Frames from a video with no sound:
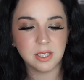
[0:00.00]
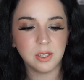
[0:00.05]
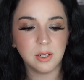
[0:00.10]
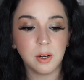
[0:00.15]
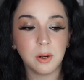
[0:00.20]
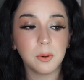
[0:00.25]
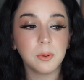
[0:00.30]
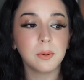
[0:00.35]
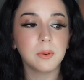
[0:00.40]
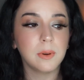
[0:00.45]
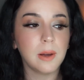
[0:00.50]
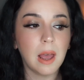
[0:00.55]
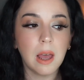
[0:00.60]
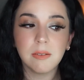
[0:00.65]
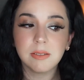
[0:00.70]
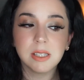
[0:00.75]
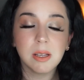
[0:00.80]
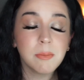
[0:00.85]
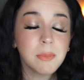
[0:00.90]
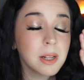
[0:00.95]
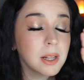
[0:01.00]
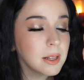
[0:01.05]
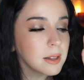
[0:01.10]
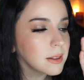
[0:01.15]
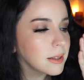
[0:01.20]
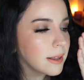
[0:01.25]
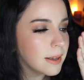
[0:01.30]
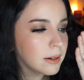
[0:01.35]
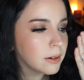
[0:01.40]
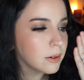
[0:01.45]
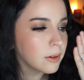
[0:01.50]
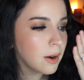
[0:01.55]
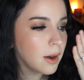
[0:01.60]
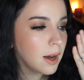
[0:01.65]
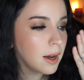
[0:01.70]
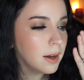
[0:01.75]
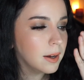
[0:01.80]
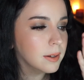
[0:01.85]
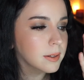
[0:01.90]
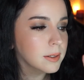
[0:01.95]
You know, I have some glitter
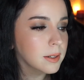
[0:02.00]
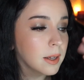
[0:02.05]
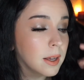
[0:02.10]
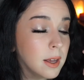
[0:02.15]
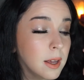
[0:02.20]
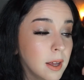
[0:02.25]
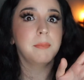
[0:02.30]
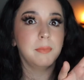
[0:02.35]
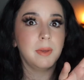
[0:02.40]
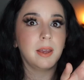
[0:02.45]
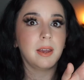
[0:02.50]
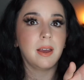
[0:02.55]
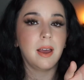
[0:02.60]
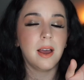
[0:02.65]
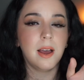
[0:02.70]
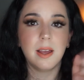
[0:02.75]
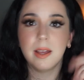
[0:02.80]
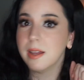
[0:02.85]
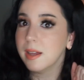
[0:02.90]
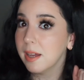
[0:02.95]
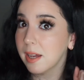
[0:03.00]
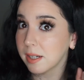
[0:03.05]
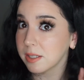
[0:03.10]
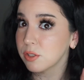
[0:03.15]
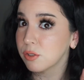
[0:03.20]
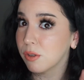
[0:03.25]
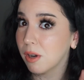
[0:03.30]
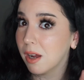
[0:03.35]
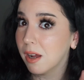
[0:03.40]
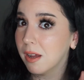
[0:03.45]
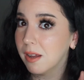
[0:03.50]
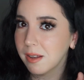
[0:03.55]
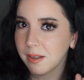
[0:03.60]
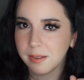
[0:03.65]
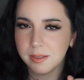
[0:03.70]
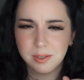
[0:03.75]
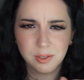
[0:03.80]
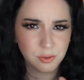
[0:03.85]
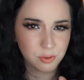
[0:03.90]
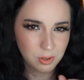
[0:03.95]
on, mega extra
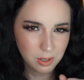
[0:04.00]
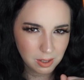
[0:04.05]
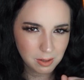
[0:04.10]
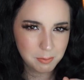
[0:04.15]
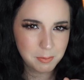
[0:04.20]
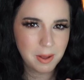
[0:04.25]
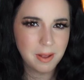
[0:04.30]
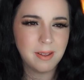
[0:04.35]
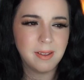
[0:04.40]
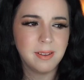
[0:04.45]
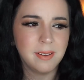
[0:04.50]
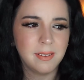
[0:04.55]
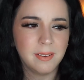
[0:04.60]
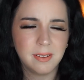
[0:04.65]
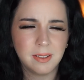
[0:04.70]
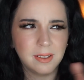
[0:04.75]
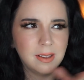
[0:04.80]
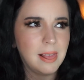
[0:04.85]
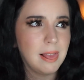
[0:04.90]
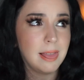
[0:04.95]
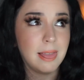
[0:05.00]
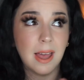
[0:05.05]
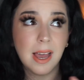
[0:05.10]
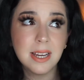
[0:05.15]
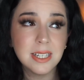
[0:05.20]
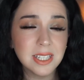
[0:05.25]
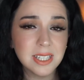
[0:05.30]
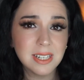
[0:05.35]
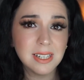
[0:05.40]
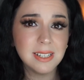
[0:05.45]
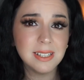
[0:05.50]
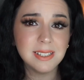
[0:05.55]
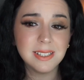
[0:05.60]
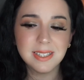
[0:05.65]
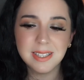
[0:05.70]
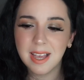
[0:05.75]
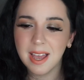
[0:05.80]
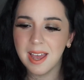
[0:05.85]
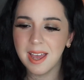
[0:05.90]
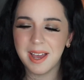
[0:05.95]
extreme lashes.